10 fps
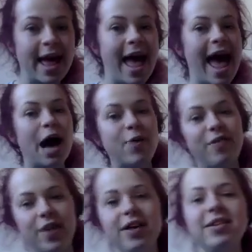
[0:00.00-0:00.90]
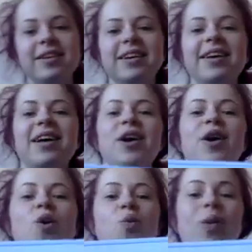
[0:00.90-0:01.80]
However,
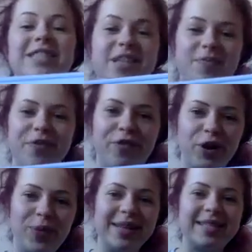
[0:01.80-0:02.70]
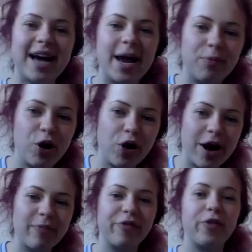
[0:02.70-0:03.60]
once you've been following this kind of
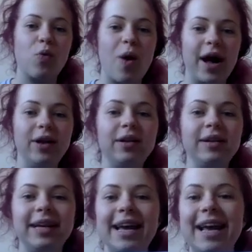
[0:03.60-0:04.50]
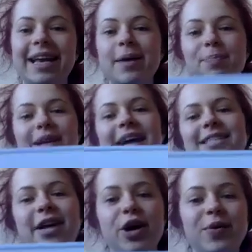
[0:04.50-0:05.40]
program for a while, hitting a
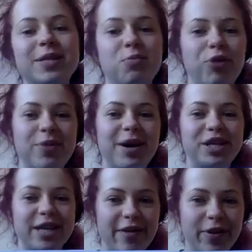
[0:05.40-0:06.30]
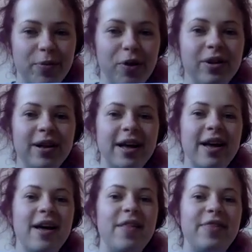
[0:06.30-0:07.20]
plateau is pretty much inevitable.
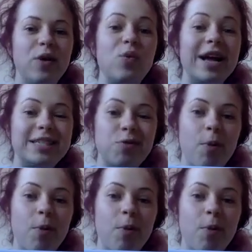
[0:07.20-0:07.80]
They will get to a